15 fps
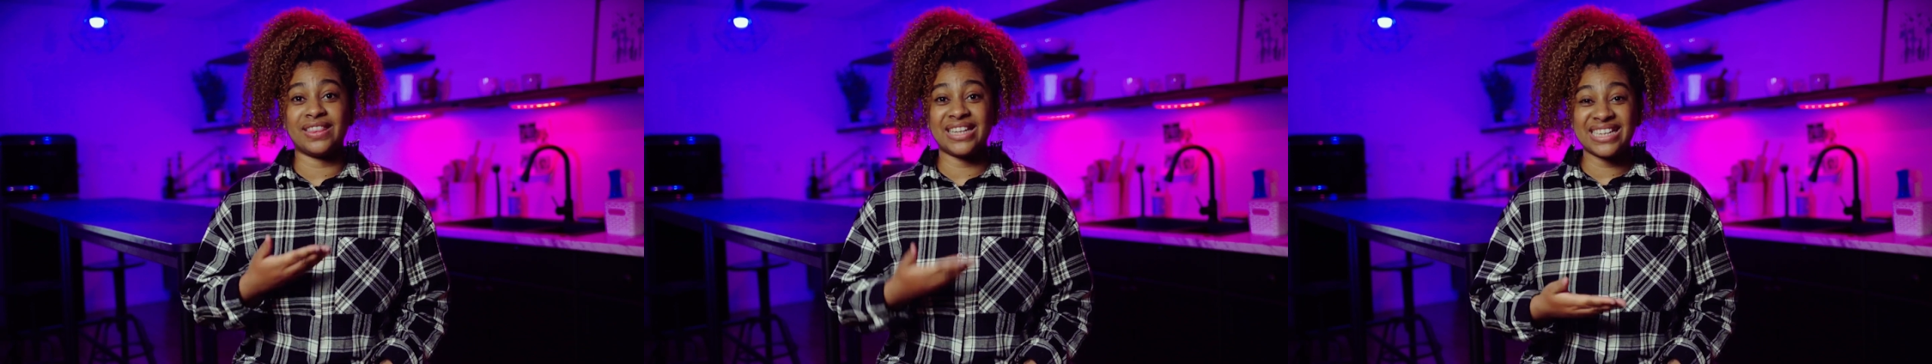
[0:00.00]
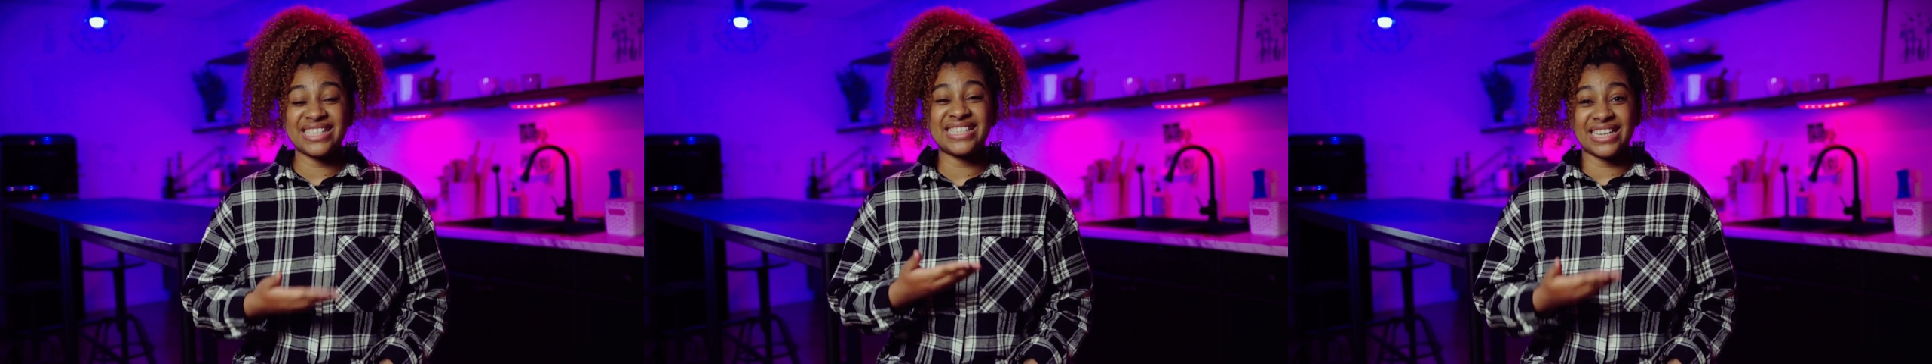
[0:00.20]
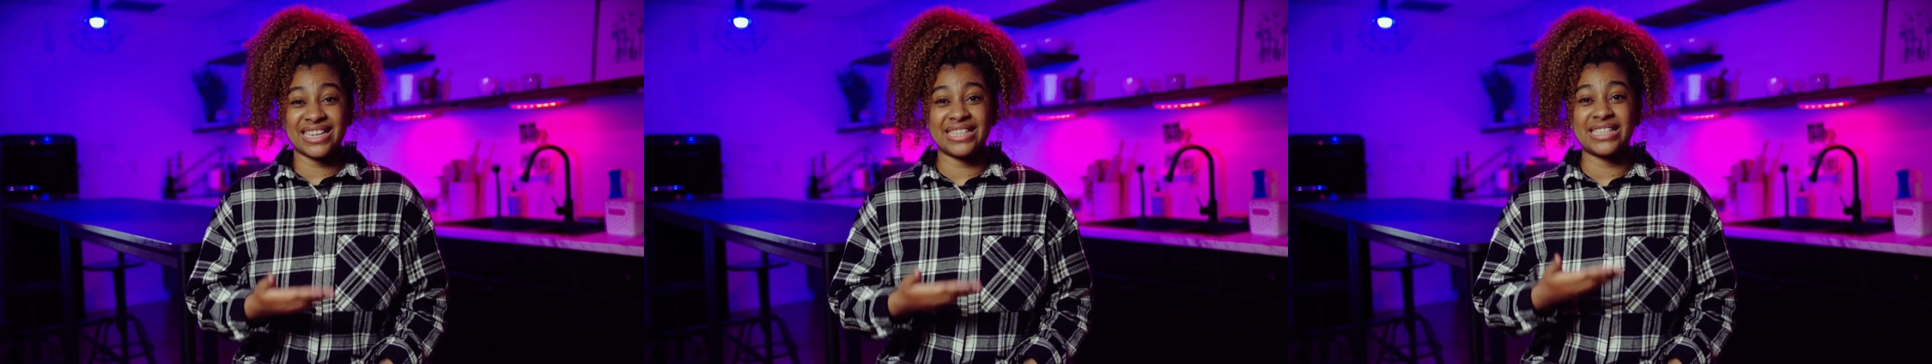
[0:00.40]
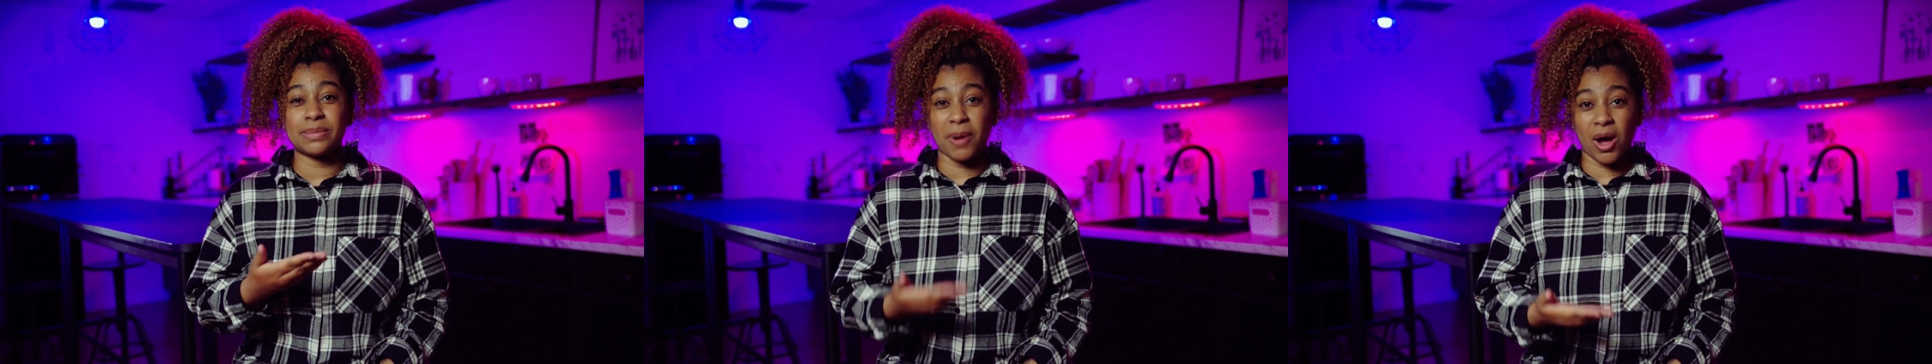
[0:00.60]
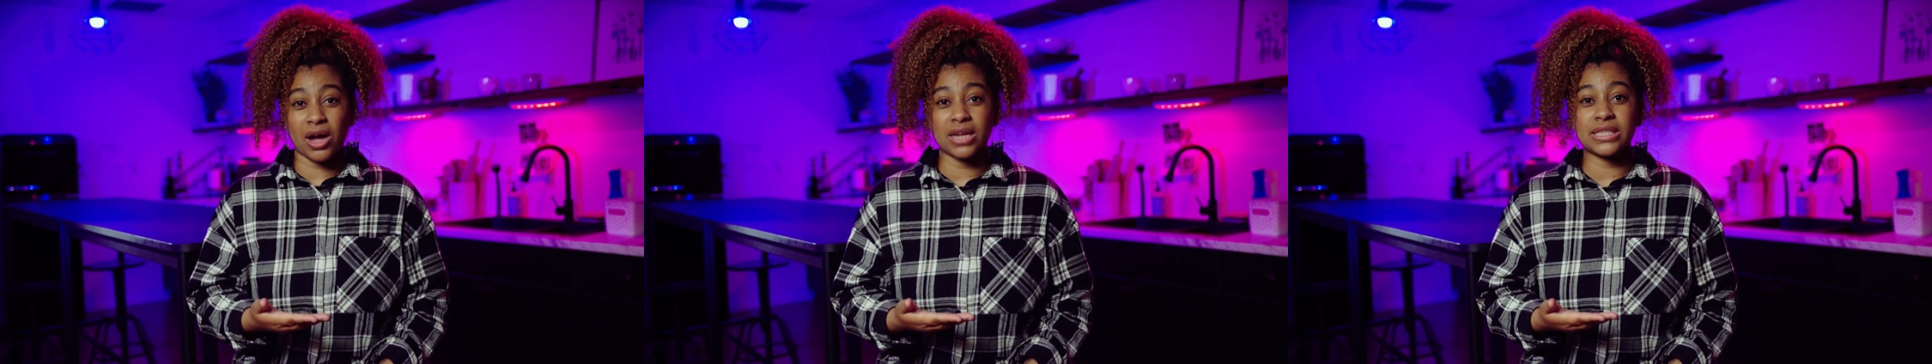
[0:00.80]
this is
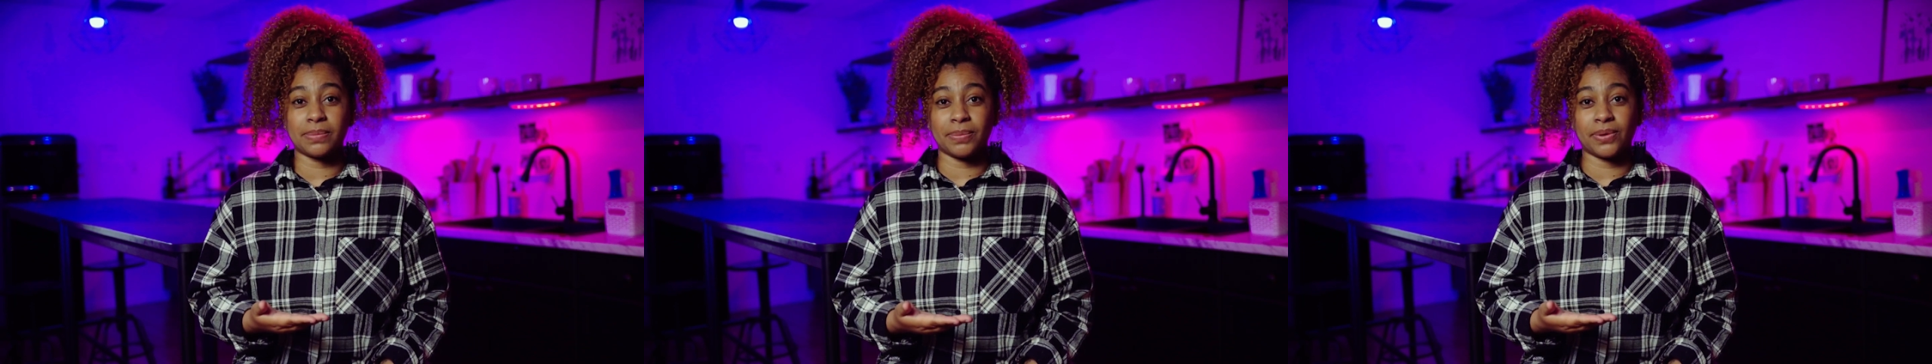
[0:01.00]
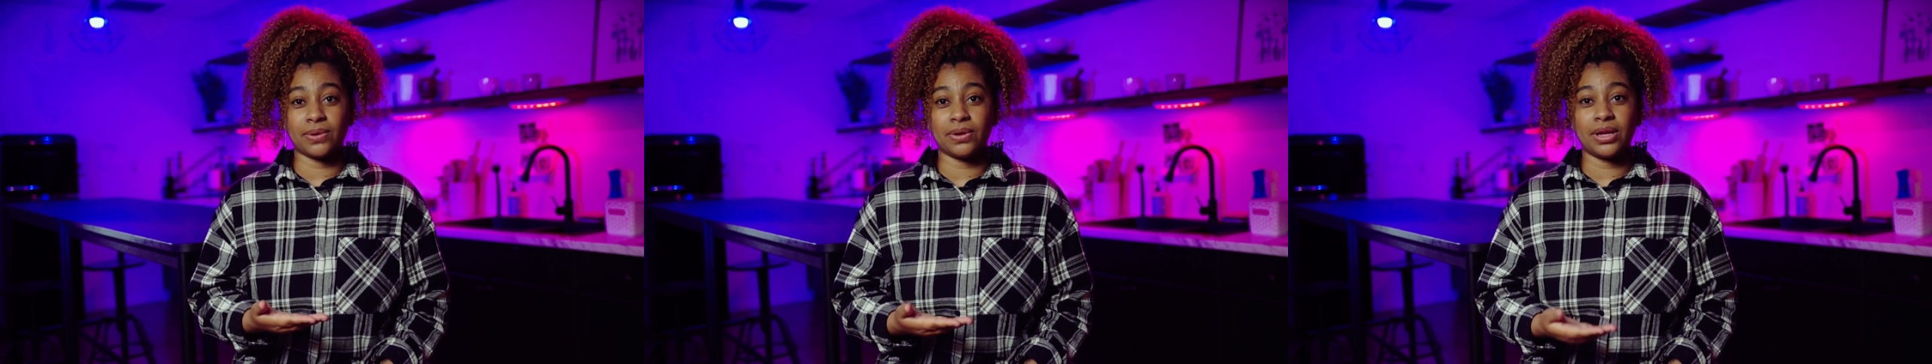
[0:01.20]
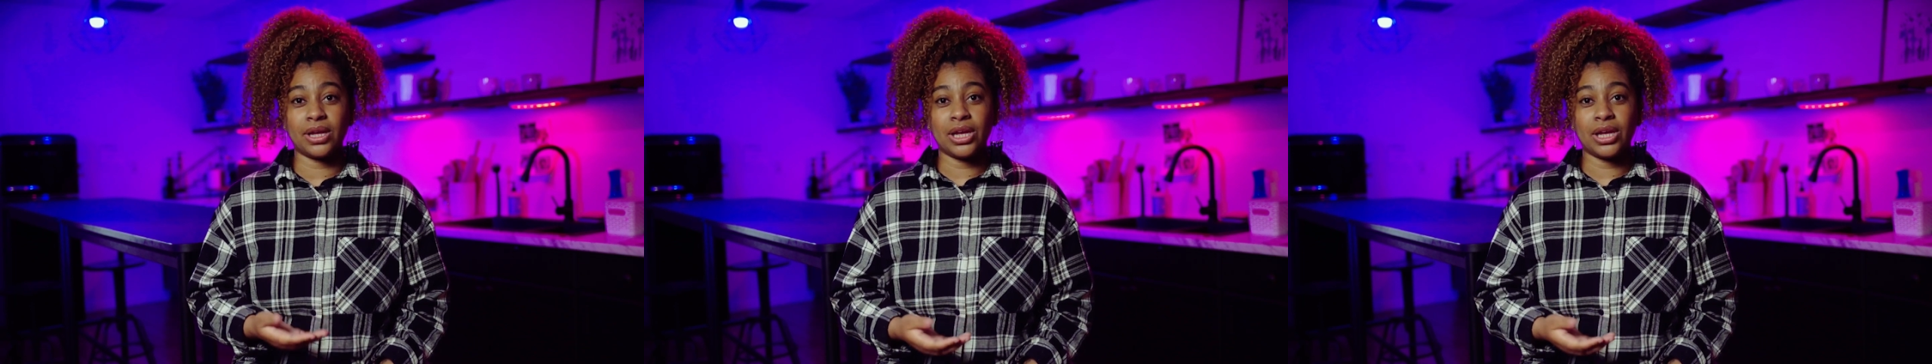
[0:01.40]
possible.